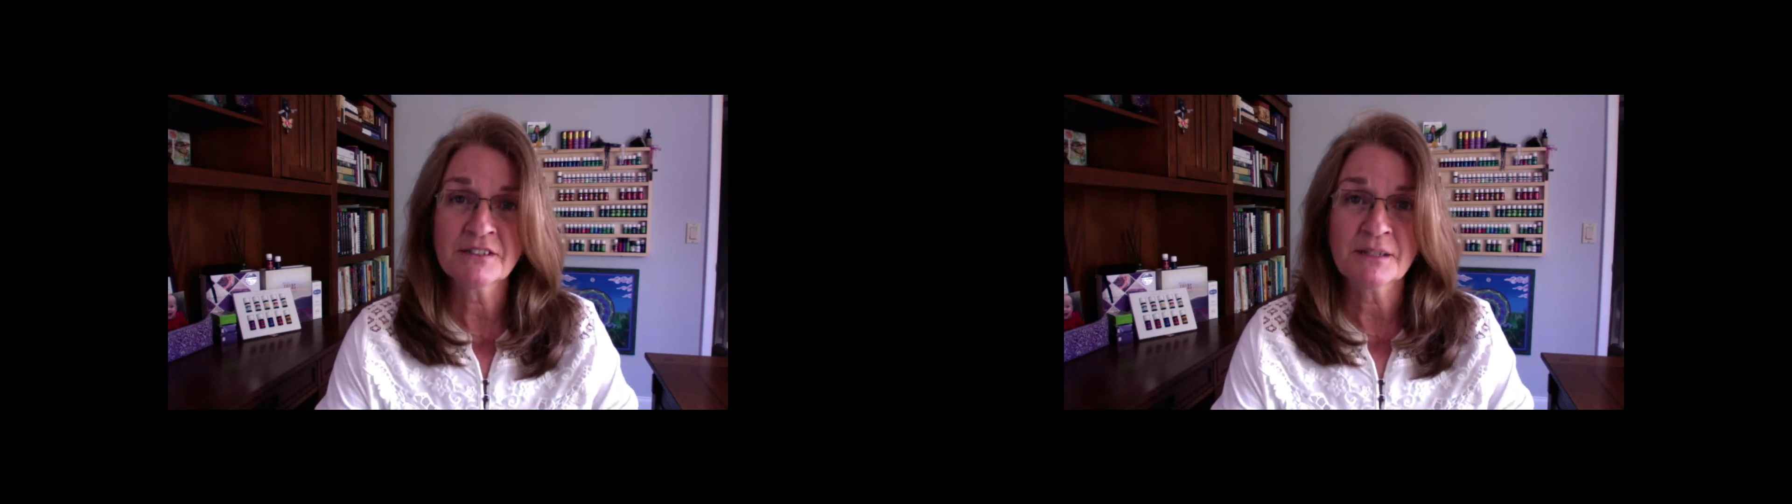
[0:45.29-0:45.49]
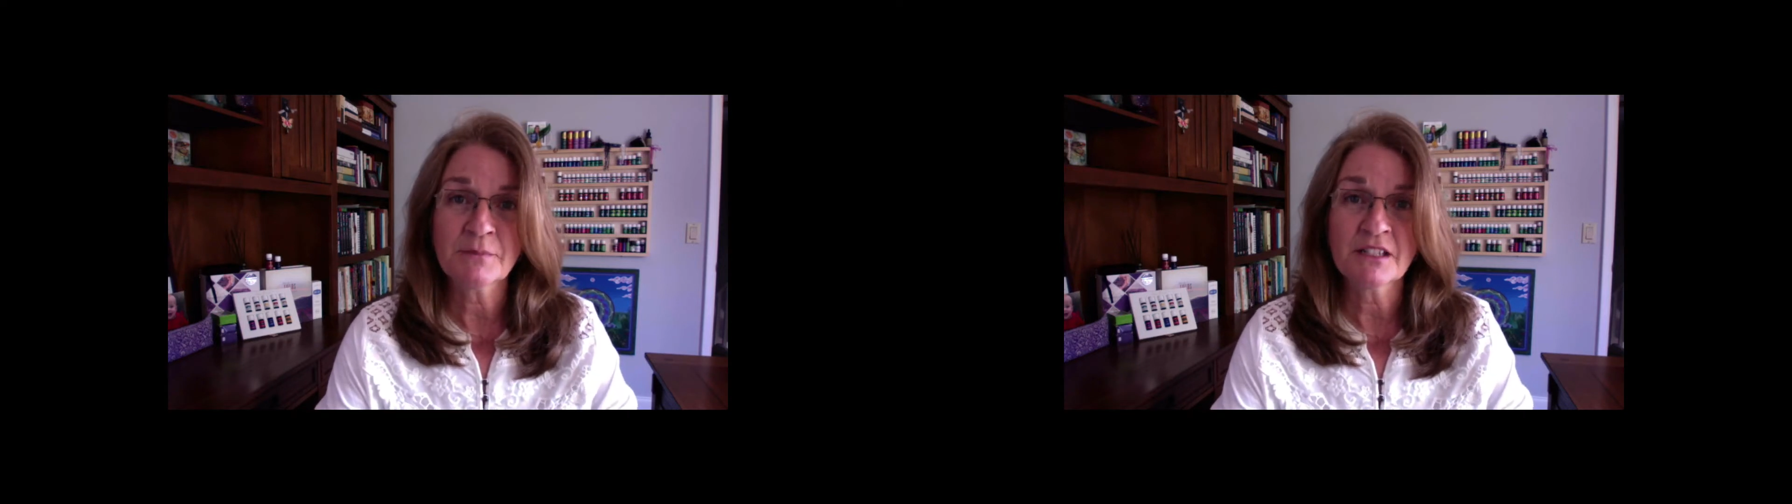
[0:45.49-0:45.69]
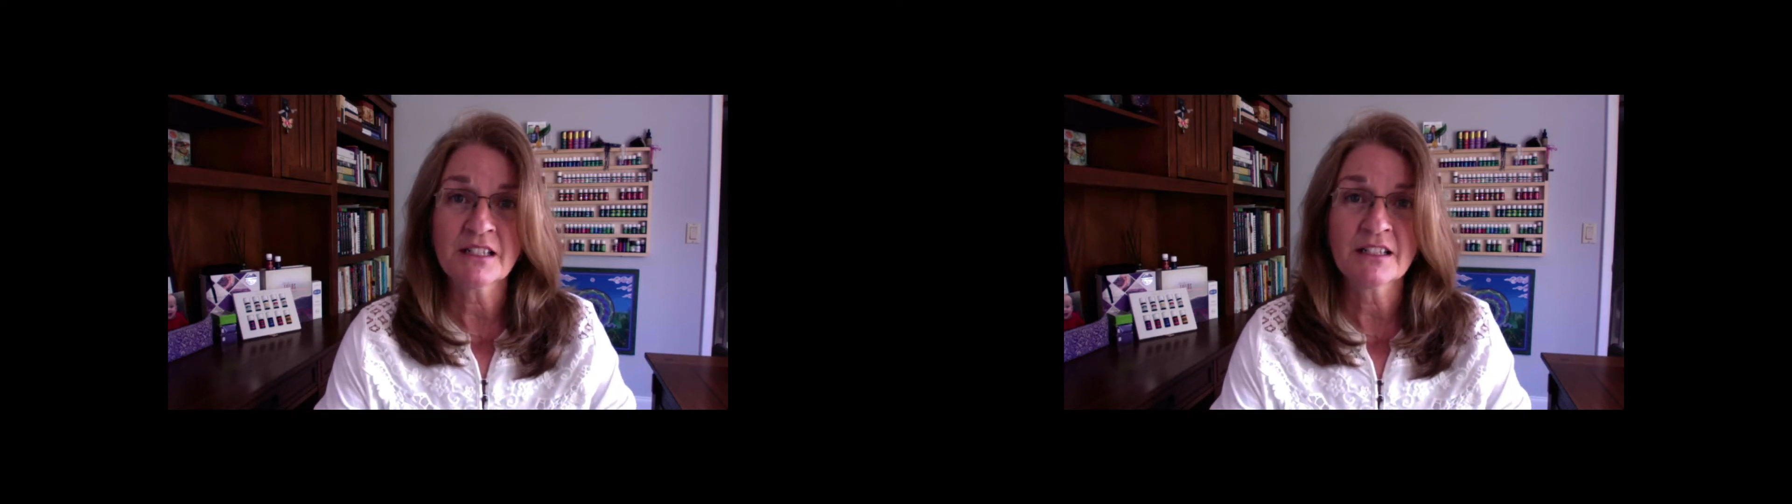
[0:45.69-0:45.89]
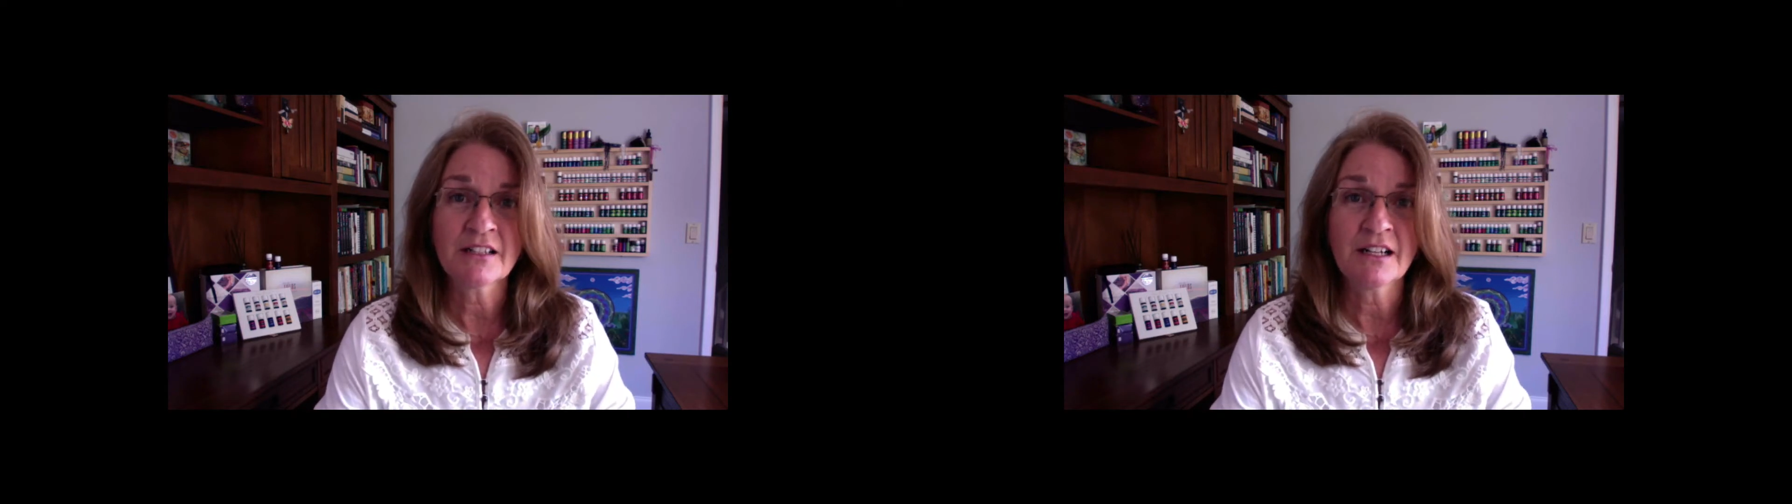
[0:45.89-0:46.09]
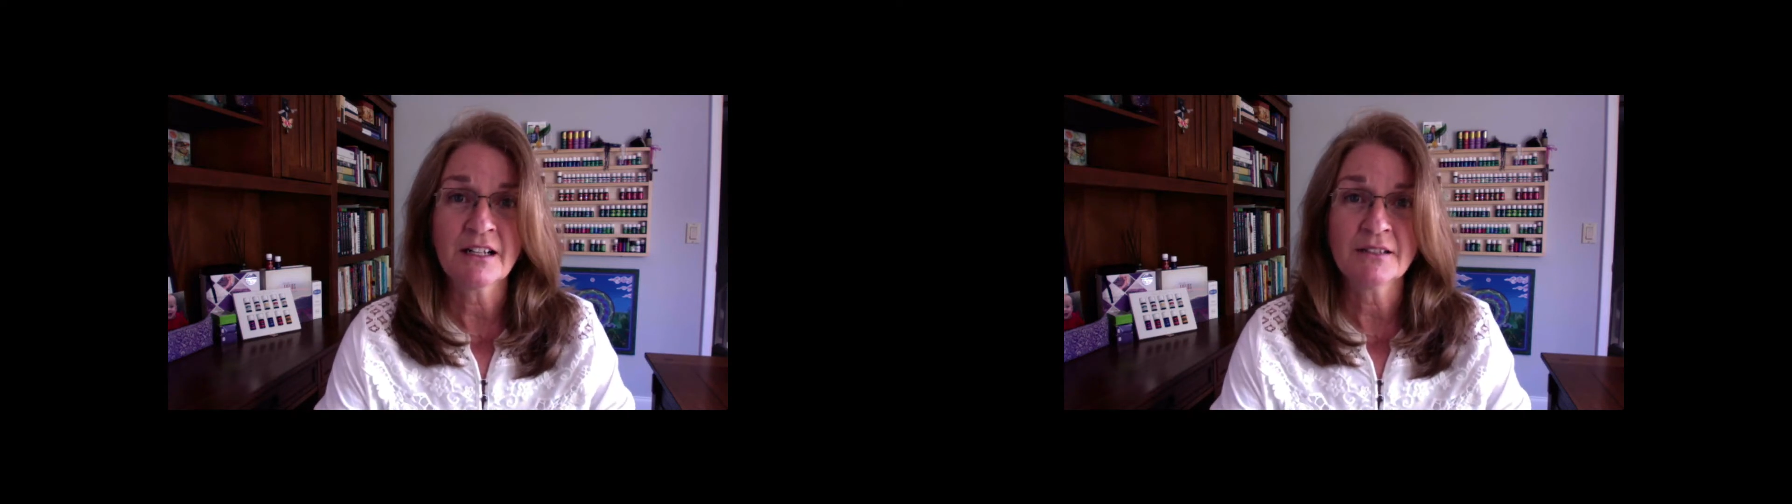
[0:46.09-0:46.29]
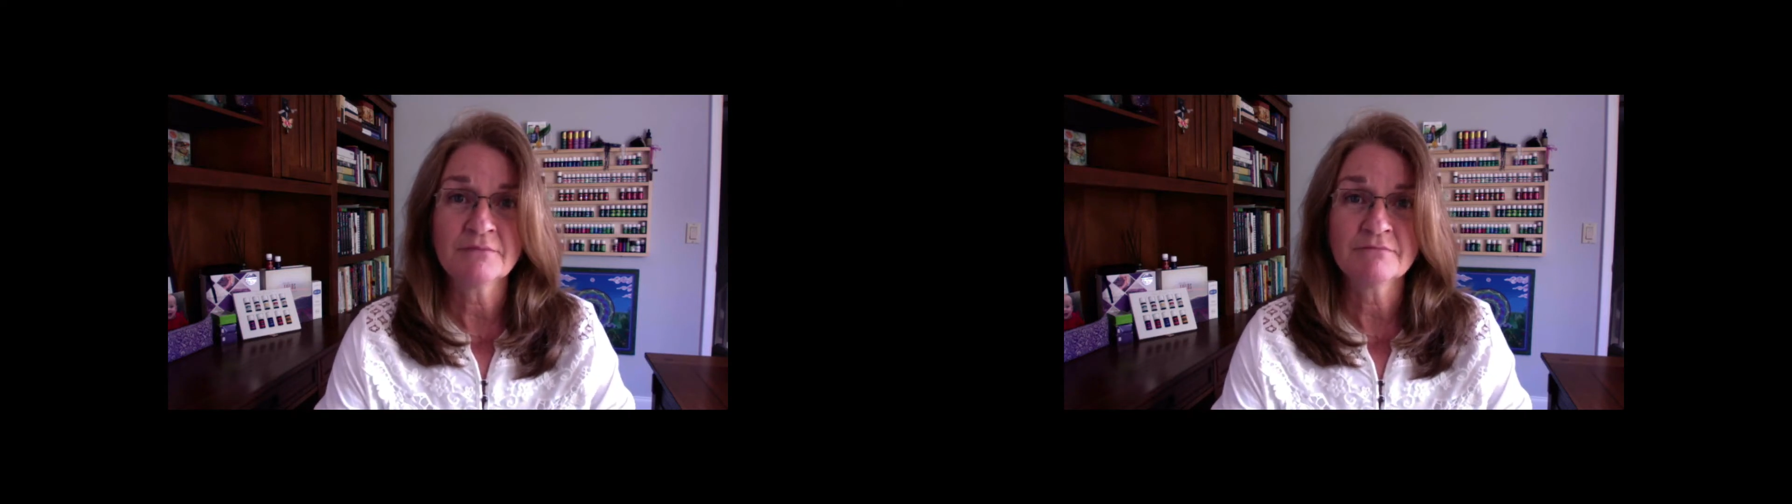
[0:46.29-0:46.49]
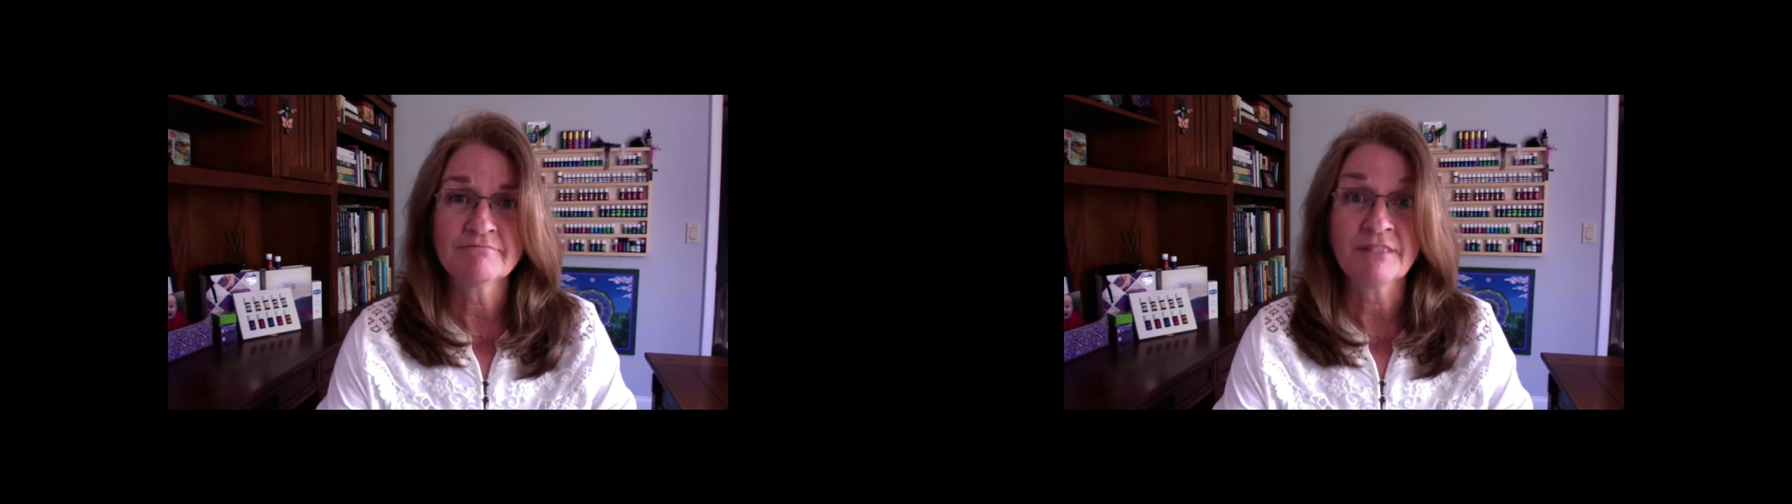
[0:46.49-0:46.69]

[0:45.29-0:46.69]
something um,